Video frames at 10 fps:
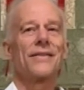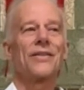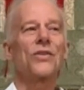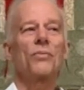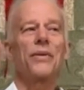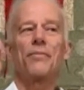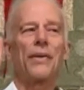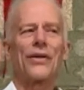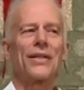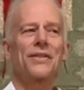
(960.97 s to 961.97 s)
Don't be
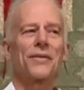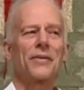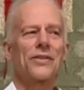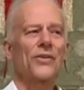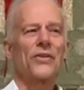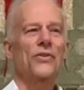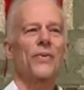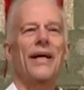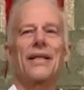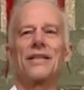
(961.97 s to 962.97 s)
embarrassed. It's, it's
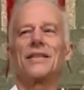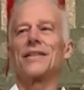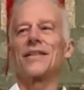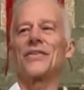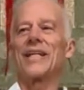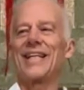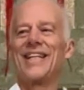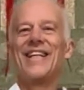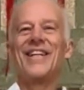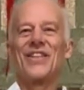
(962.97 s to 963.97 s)
great. Okay,
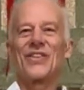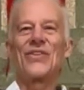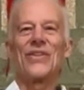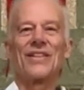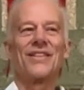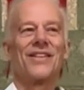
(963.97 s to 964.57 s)
cool.